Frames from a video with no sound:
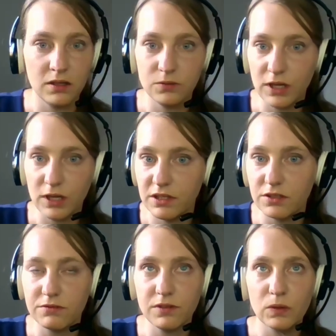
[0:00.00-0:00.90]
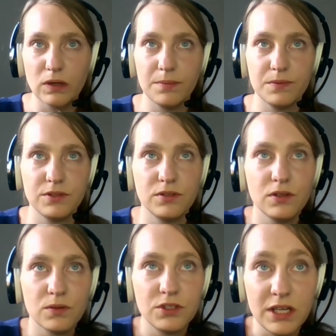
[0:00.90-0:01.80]
We have another follow-up to
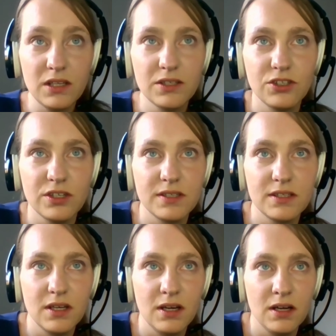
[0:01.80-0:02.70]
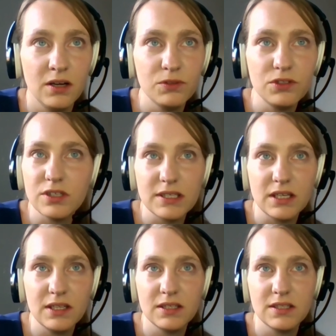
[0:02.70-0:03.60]
those challenges. Wouldn't you say
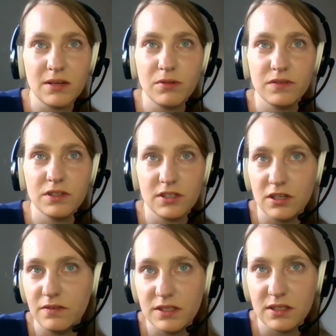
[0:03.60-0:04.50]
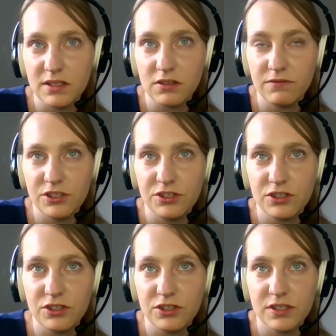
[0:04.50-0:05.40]
that some of the services or
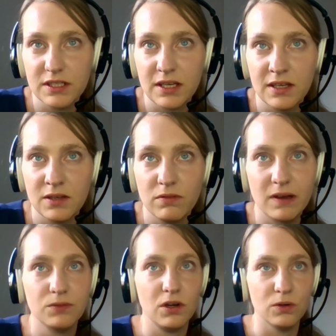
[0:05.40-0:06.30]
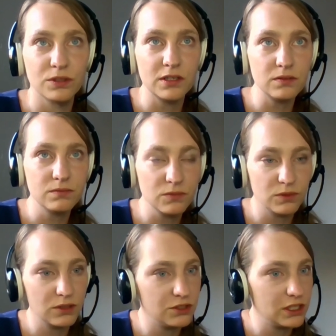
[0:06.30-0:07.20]
features stay without owner when
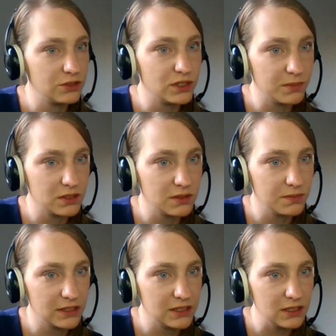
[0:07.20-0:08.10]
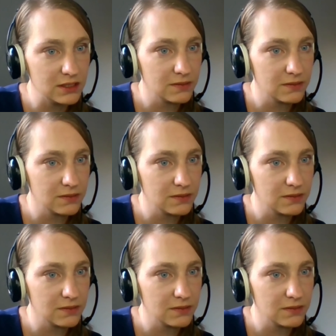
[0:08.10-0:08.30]
you change responsibilities?